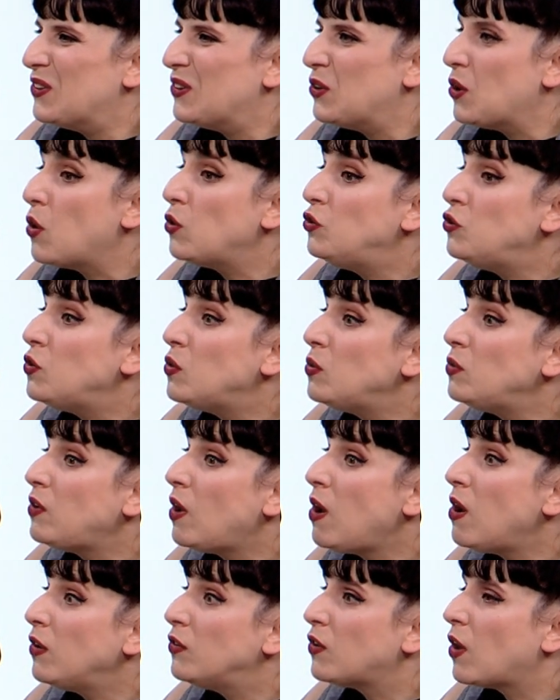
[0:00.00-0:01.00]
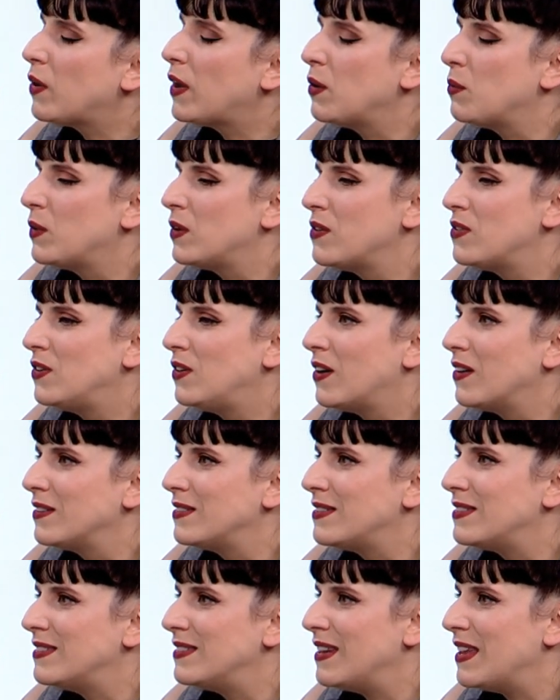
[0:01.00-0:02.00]
Oh, 2 dogs. Okay, what are the
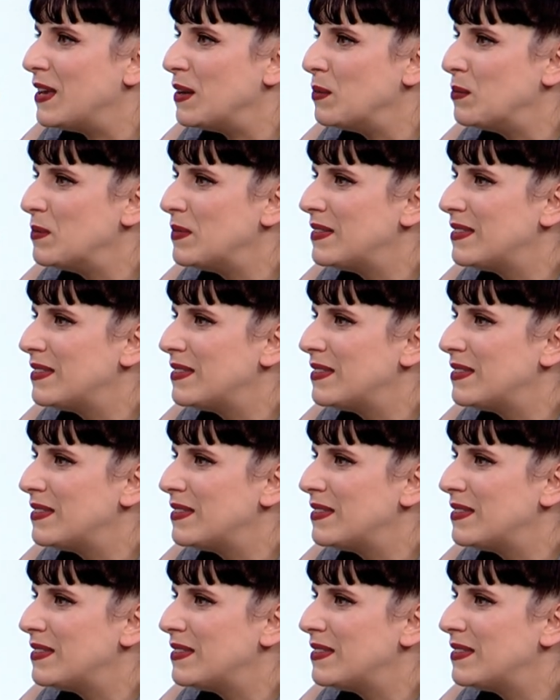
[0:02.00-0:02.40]
dogs' names?